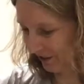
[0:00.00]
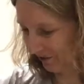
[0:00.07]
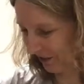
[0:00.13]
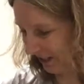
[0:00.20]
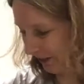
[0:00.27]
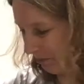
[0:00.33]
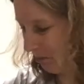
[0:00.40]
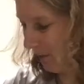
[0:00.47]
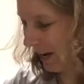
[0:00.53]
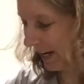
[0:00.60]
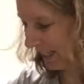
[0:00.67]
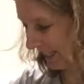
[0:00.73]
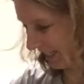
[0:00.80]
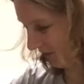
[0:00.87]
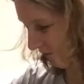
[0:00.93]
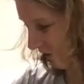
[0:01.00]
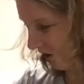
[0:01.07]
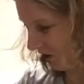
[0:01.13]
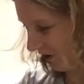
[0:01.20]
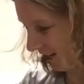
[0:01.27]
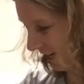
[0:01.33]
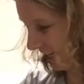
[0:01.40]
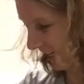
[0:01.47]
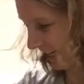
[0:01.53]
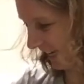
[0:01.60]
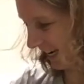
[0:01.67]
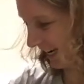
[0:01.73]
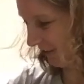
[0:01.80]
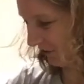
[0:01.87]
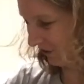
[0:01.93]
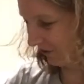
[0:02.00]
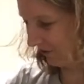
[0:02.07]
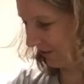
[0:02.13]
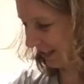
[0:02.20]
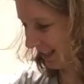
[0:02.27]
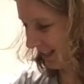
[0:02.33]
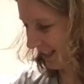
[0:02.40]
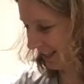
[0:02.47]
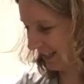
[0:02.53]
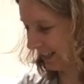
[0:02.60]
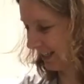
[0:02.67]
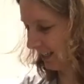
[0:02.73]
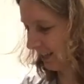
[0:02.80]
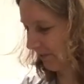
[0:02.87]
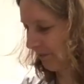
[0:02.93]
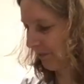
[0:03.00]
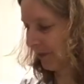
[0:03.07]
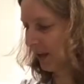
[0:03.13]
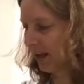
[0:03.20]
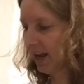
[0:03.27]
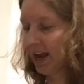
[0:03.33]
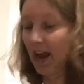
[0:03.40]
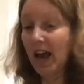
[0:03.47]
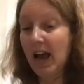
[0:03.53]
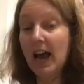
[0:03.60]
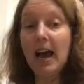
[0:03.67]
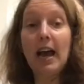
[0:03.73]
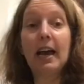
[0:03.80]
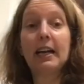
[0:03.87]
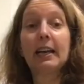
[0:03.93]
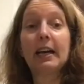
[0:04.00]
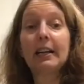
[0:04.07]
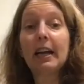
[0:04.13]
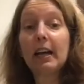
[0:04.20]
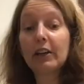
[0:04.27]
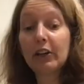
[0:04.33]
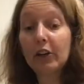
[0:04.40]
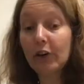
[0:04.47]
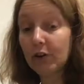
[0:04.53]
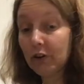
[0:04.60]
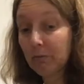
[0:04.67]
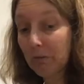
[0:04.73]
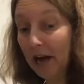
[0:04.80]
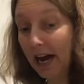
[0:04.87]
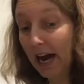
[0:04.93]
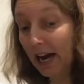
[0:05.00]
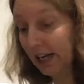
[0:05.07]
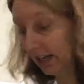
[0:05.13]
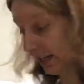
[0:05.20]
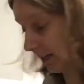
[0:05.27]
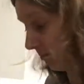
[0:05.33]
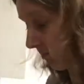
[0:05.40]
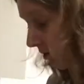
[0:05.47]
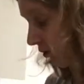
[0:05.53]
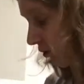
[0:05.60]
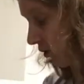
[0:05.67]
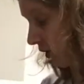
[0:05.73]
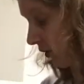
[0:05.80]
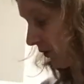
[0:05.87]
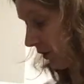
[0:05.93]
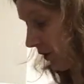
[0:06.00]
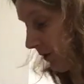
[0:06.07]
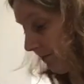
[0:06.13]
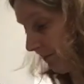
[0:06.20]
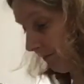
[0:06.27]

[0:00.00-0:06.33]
with plenty of garlic and all the rest isn't. And now that goes back, I'm going to show you,